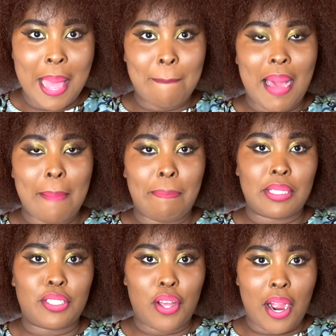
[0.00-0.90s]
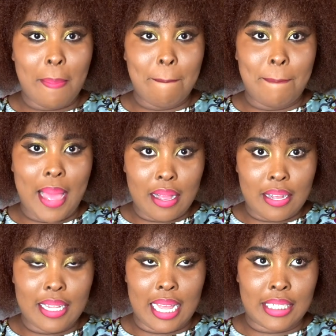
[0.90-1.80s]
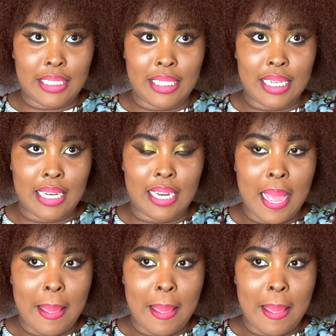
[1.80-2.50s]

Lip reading: my bizarre bag collection